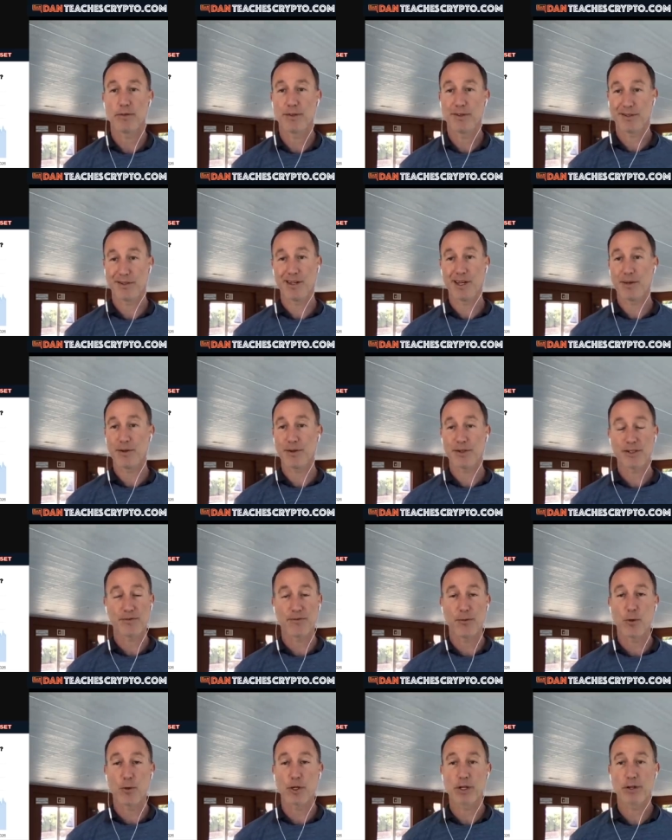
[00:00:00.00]
There's another
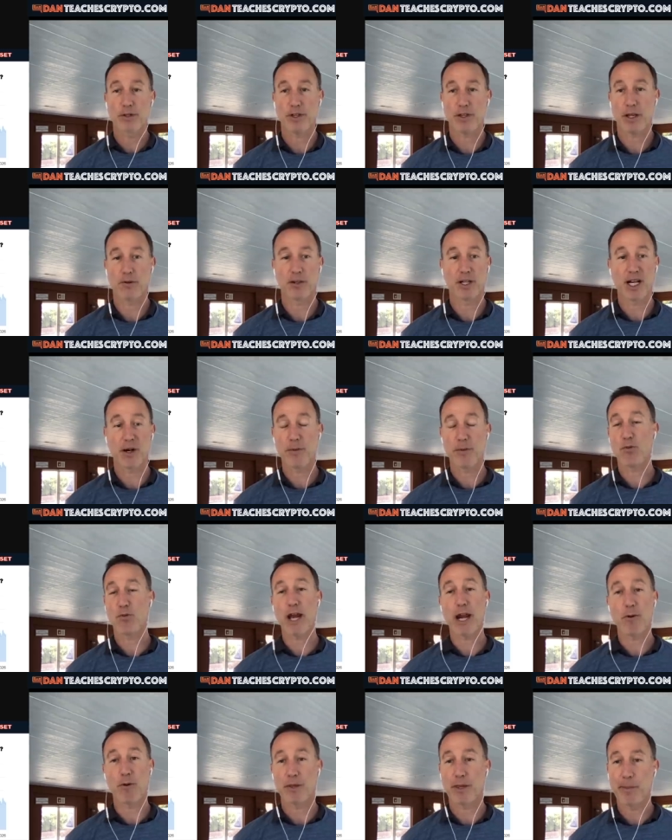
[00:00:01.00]
four year cycle coming
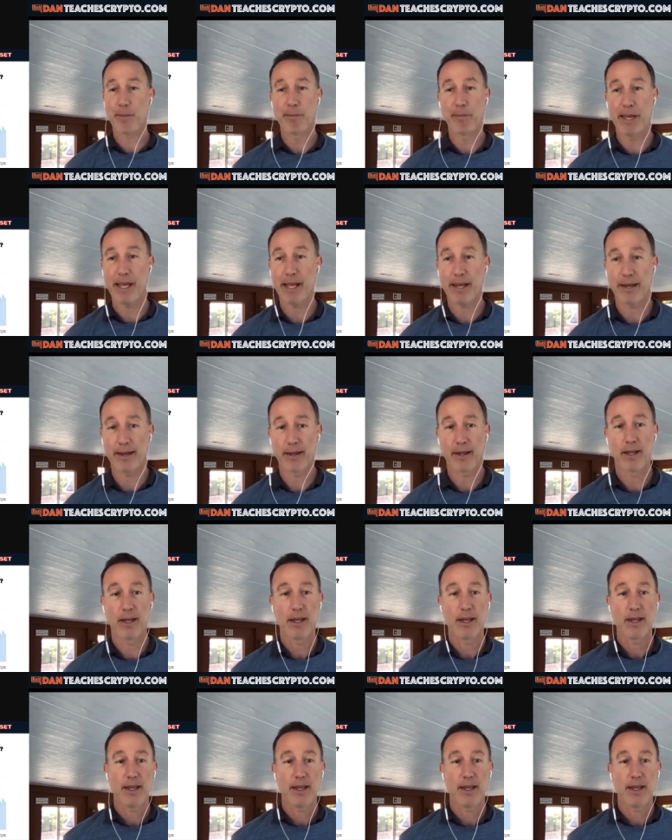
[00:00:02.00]
right around the bend.